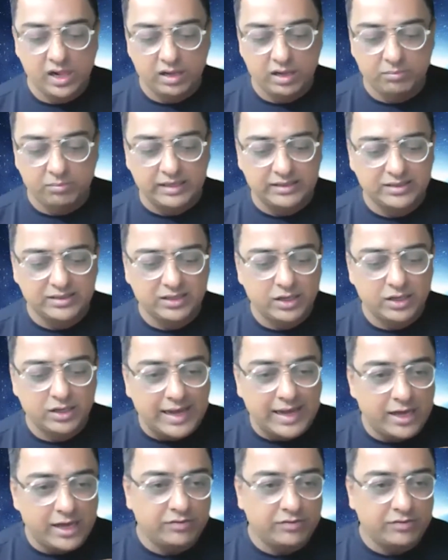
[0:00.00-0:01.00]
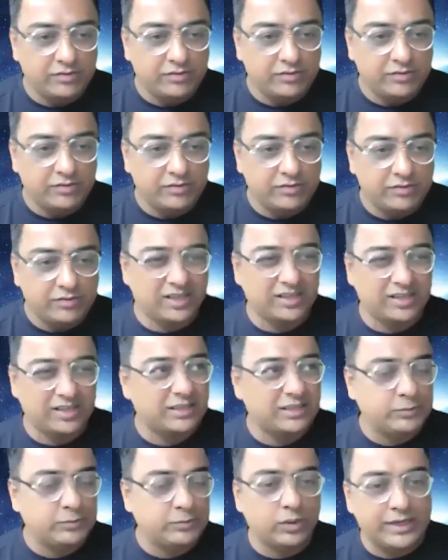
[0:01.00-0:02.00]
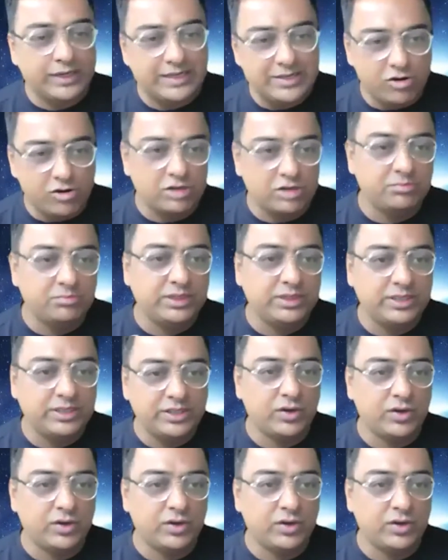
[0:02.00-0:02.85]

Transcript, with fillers: but are we just a crypto economy